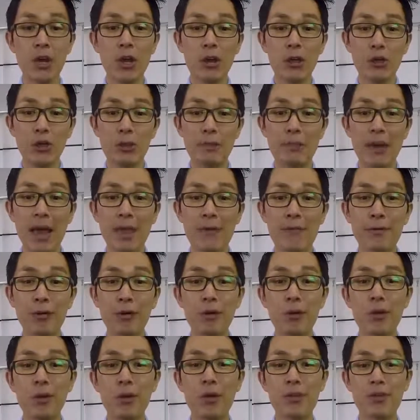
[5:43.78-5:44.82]
you may
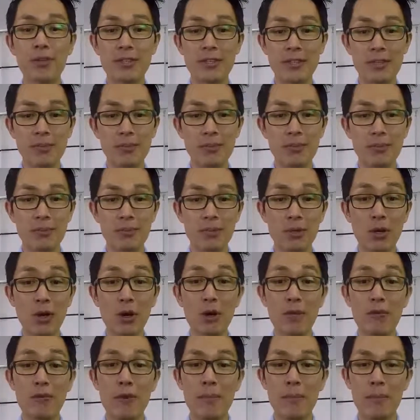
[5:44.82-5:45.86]
feel the symptoms
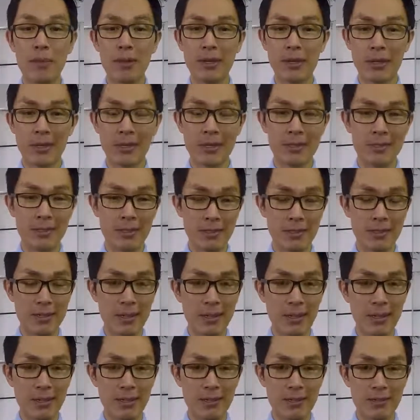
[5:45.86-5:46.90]
of Menier's
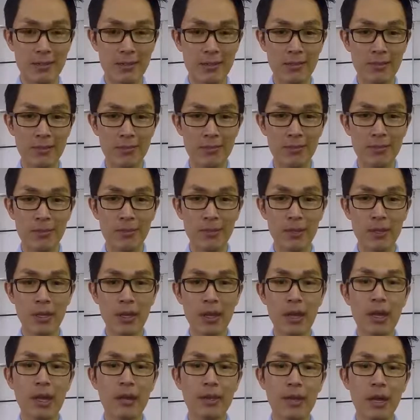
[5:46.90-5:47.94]
disease.
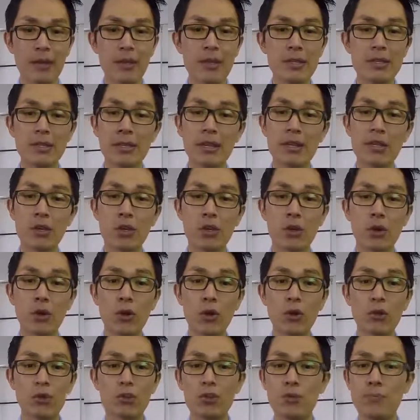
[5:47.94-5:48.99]
Now, this can
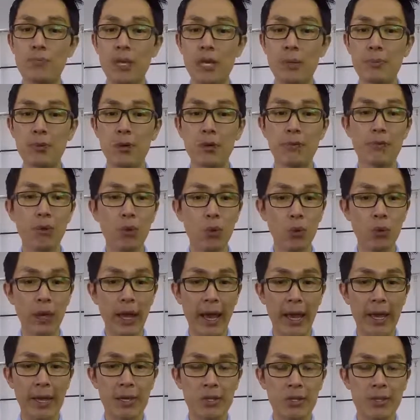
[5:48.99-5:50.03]
occur to people of all
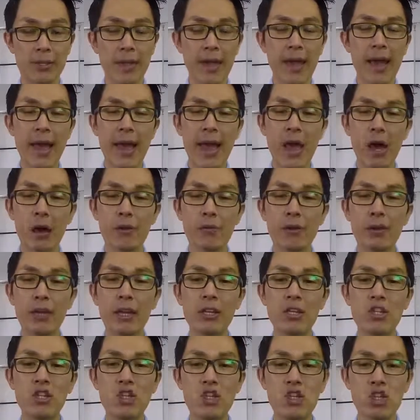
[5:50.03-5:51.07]
ages, however,
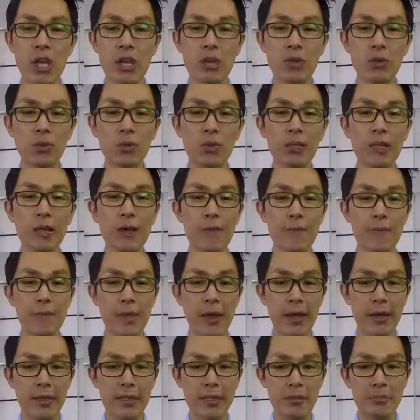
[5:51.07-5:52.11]
it generally
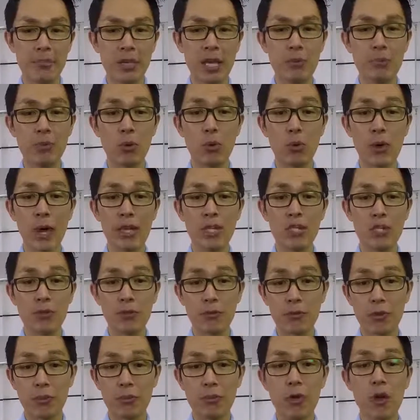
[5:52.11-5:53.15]
affects people ranging
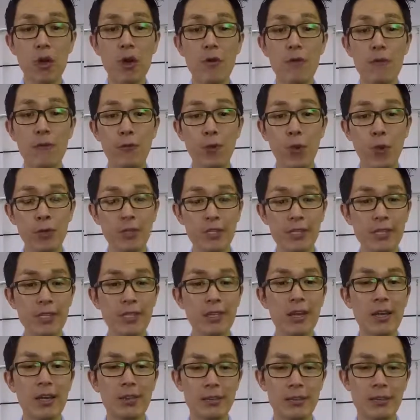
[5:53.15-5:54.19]
from 40
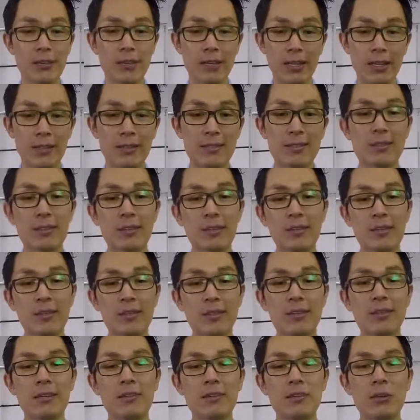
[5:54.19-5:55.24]
to 60
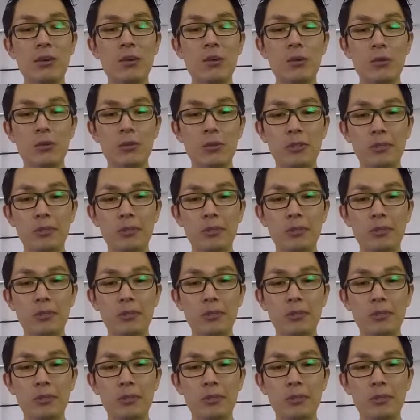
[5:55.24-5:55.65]
years old.